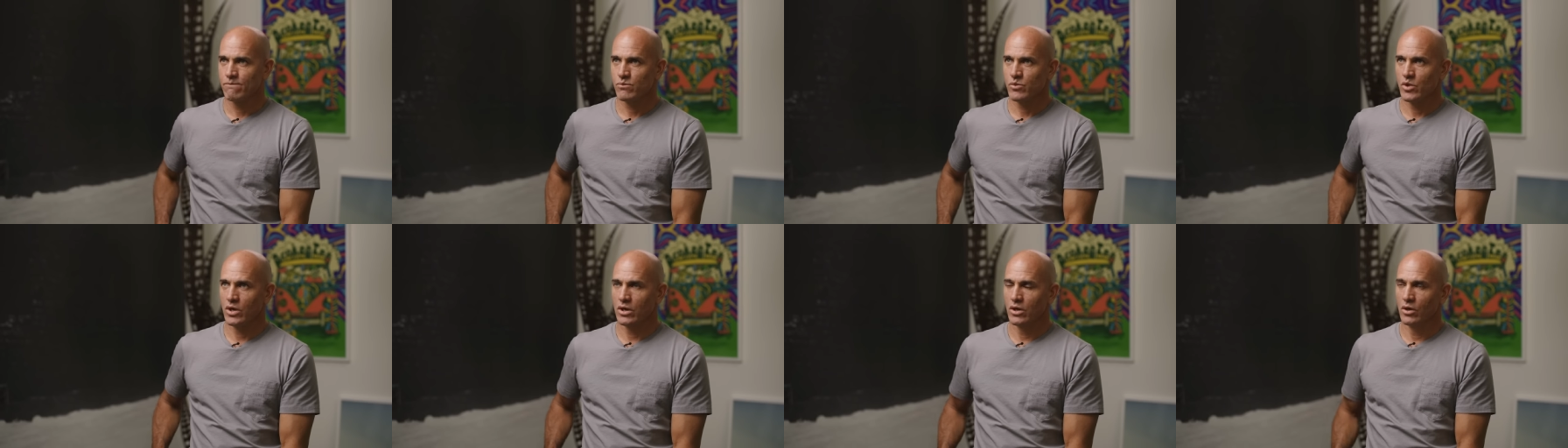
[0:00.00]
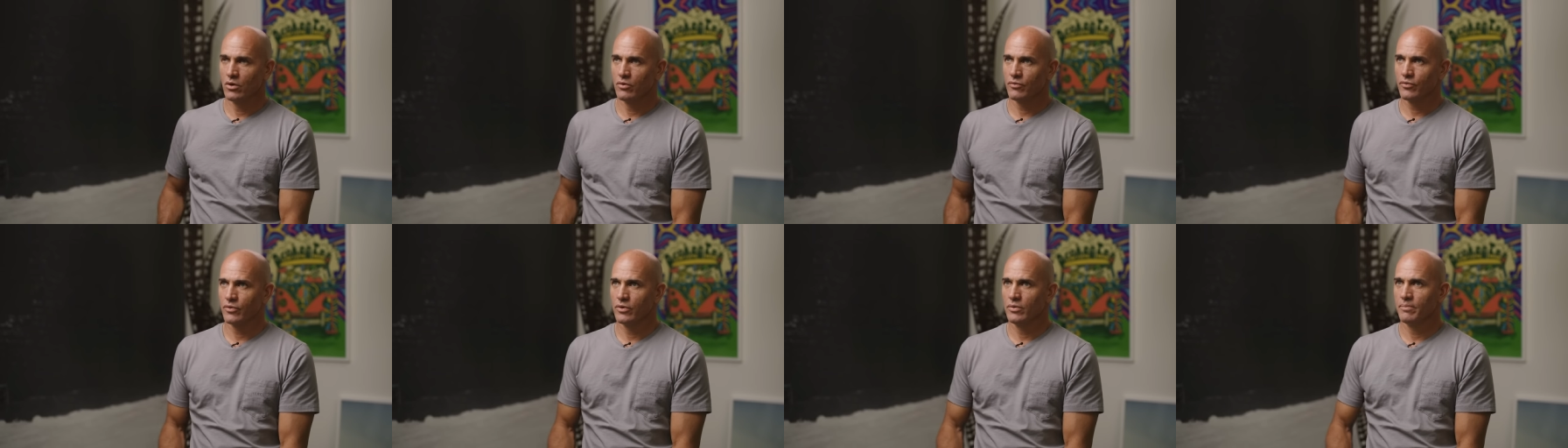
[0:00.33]
To
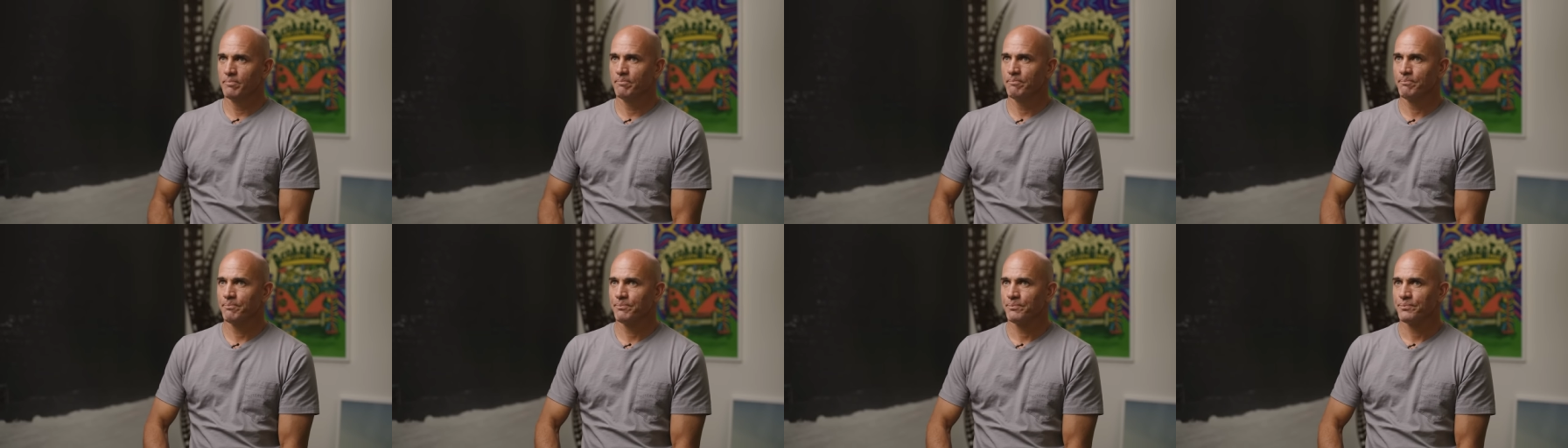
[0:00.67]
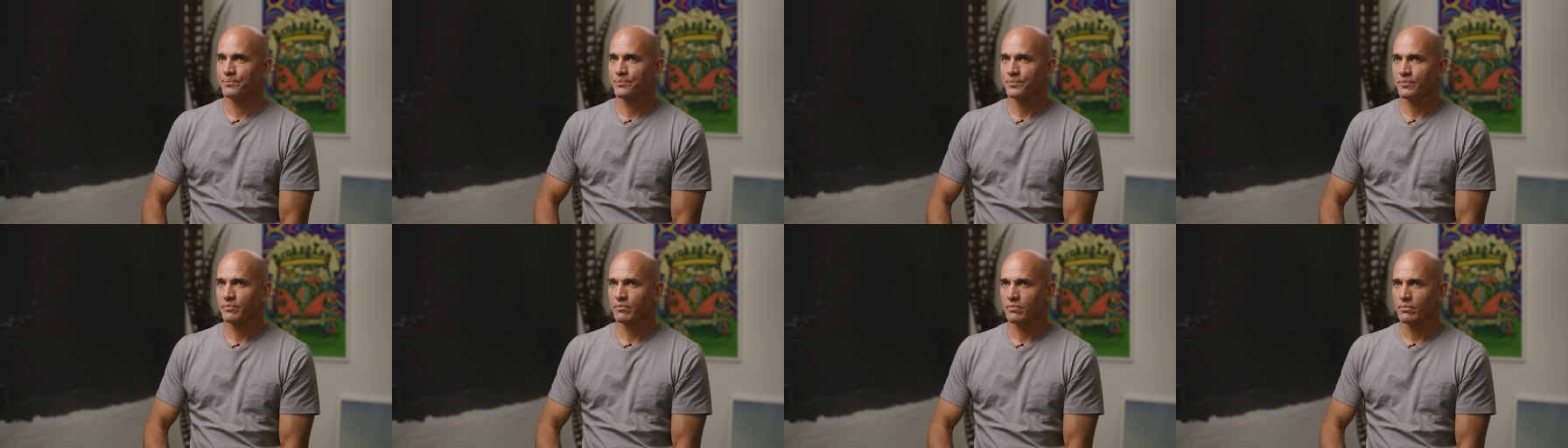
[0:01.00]
go from
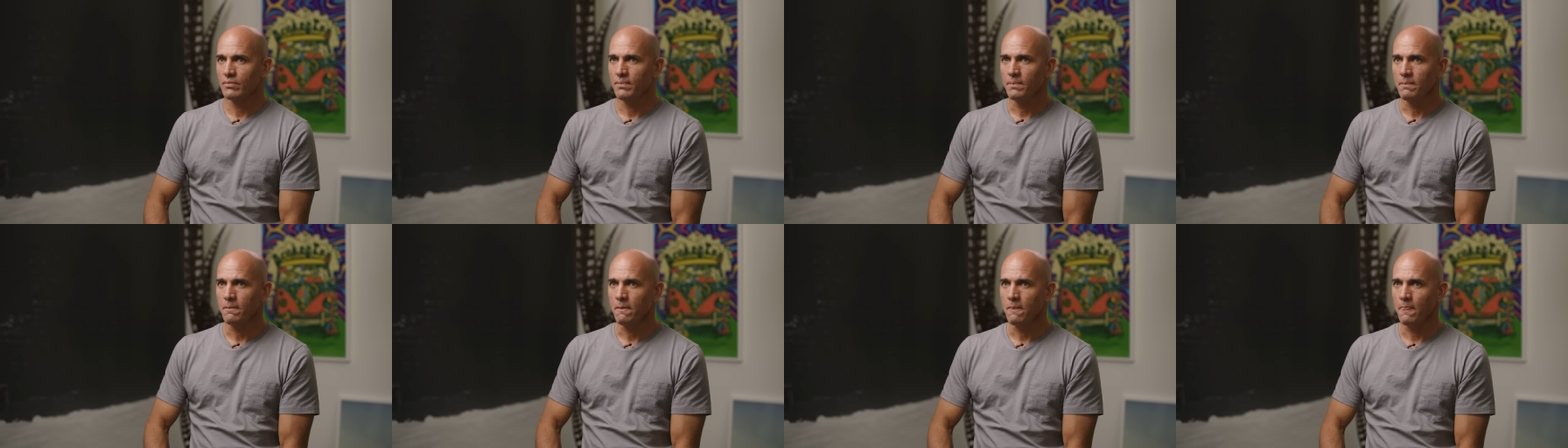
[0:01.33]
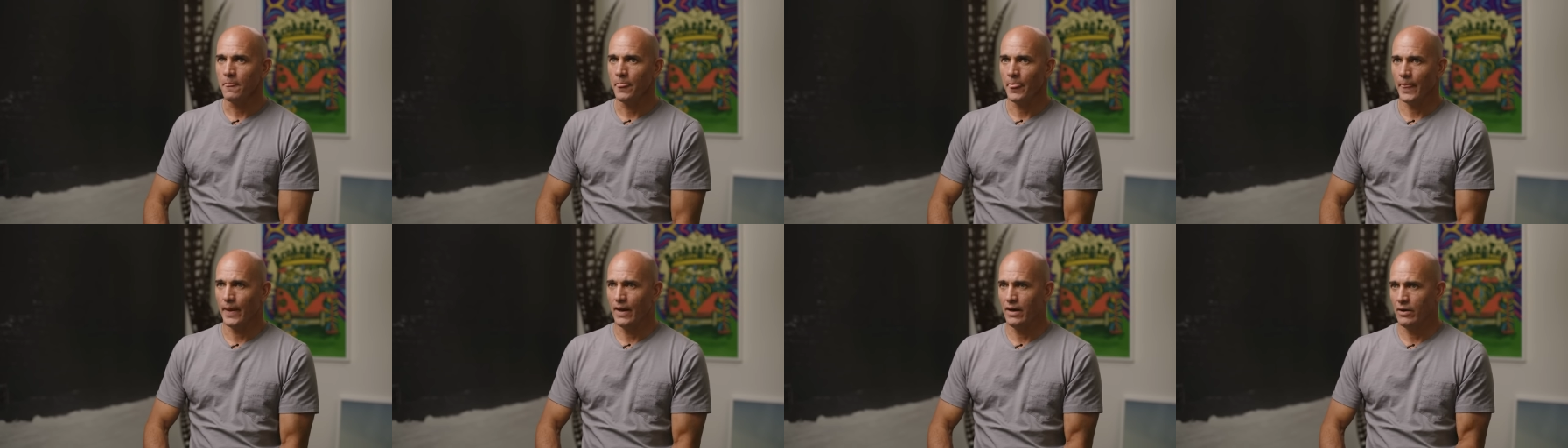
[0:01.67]

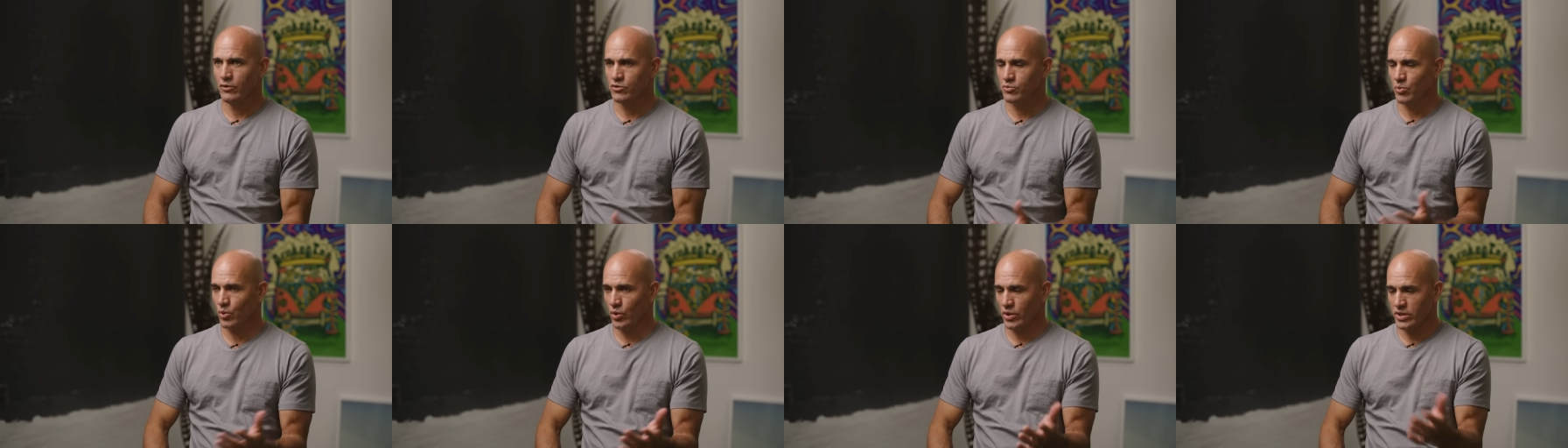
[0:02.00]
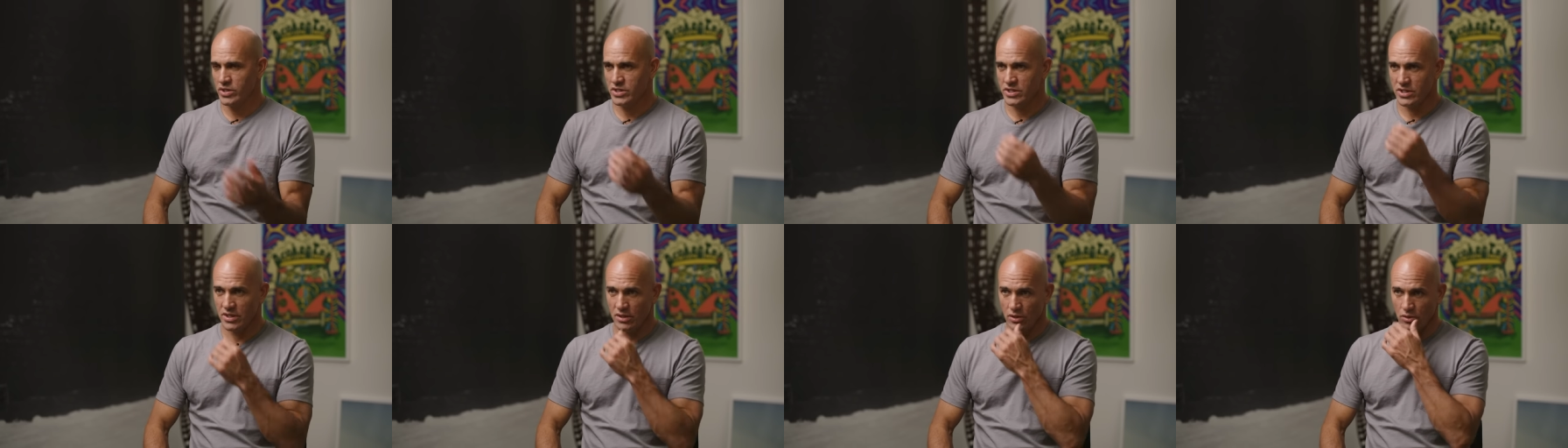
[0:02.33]
I was born in
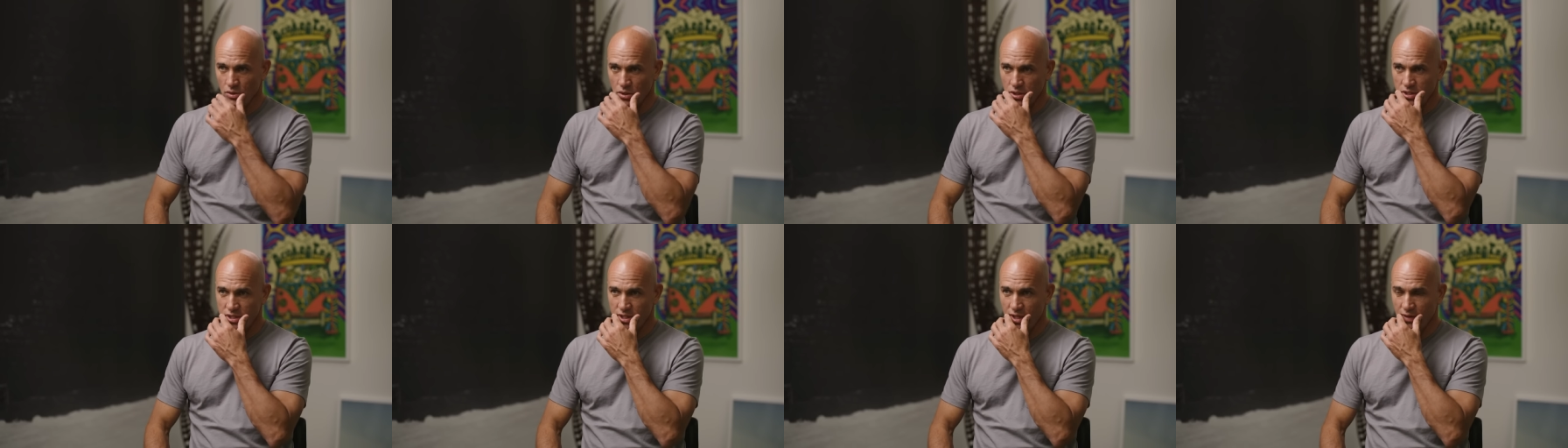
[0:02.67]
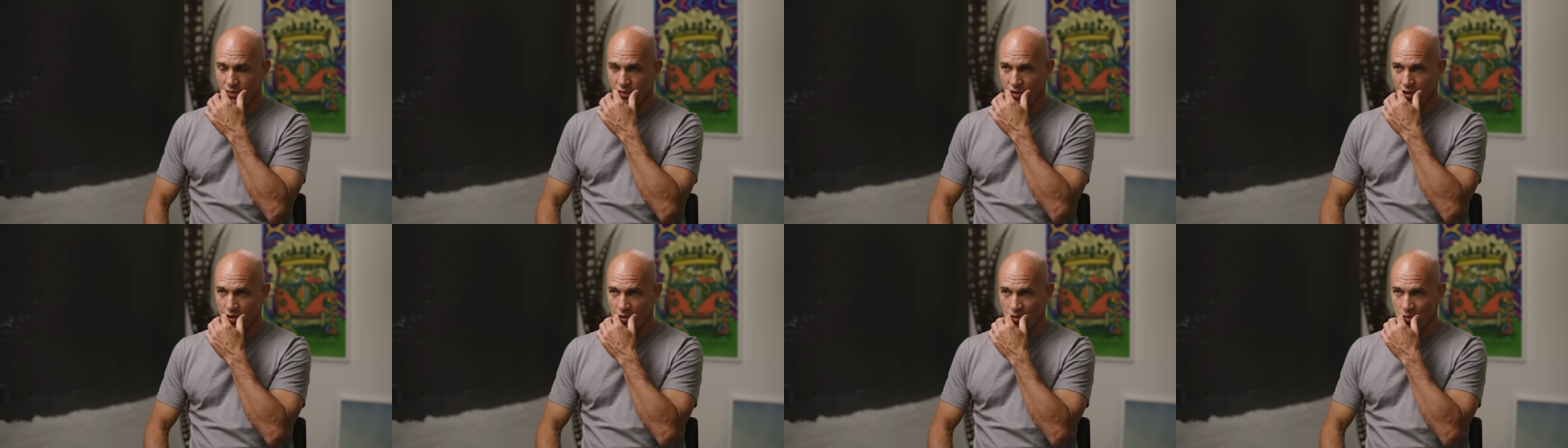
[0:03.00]
the early
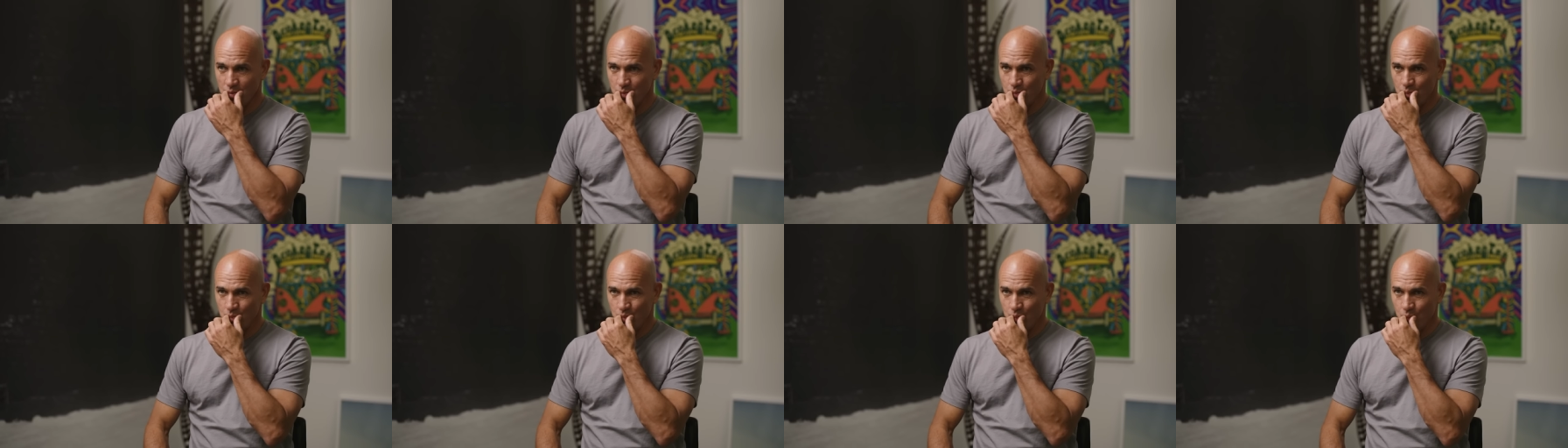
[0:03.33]
'70s,